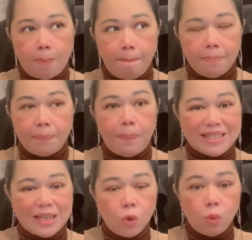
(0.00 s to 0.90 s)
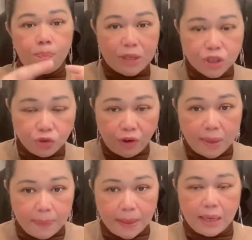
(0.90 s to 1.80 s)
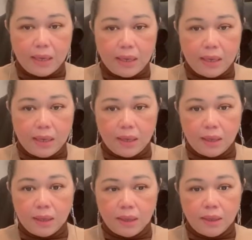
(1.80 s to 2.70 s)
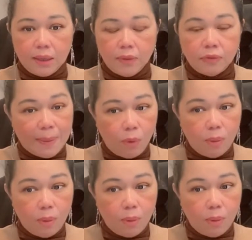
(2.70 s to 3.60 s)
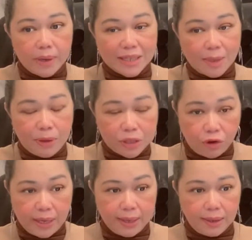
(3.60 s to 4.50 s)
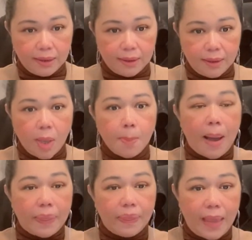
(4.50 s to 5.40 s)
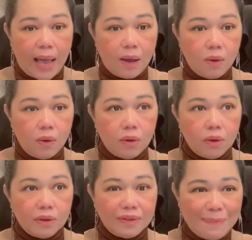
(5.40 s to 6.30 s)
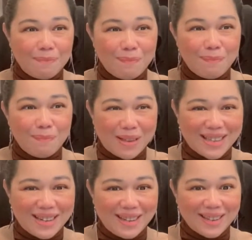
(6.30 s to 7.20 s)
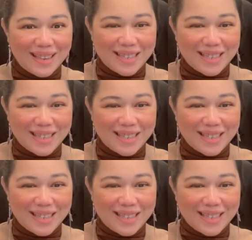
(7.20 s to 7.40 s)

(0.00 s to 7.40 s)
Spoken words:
the person who betrayed me, that moment is a betrayer. But now that person is